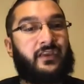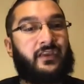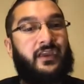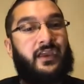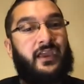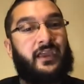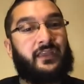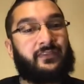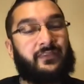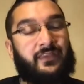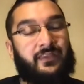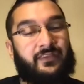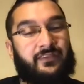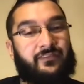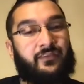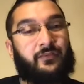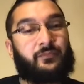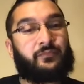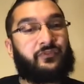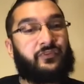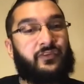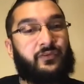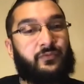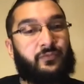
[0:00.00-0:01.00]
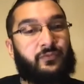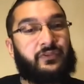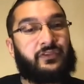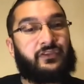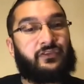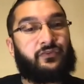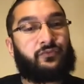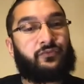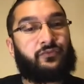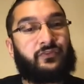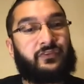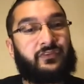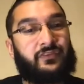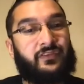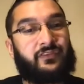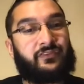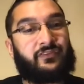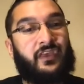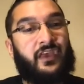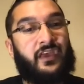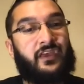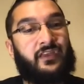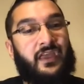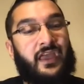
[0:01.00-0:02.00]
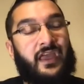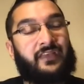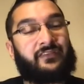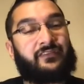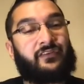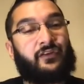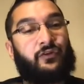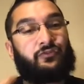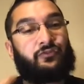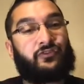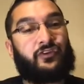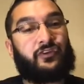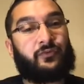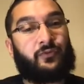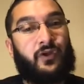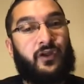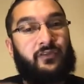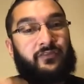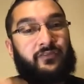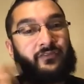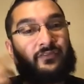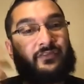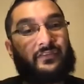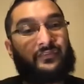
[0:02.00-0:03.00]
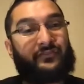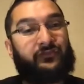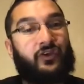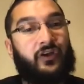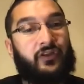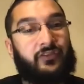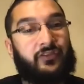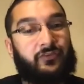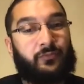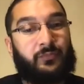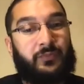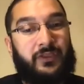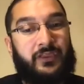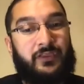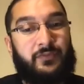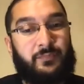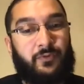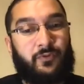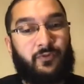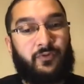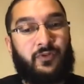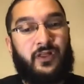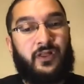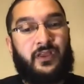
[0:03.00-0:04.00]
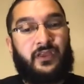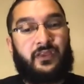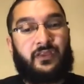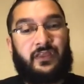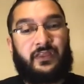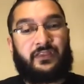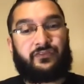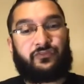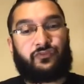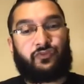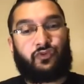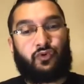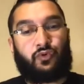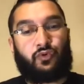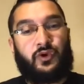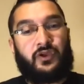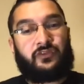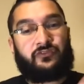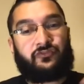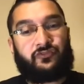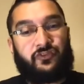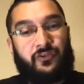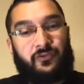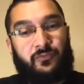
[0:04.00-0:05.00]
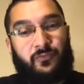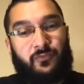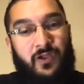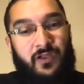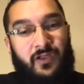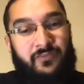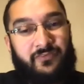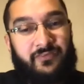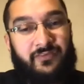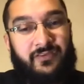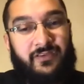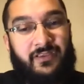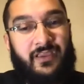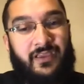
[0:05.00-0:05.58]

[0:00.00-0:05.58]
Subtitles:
and then subsequently using this as our generosity to other people. And so generosity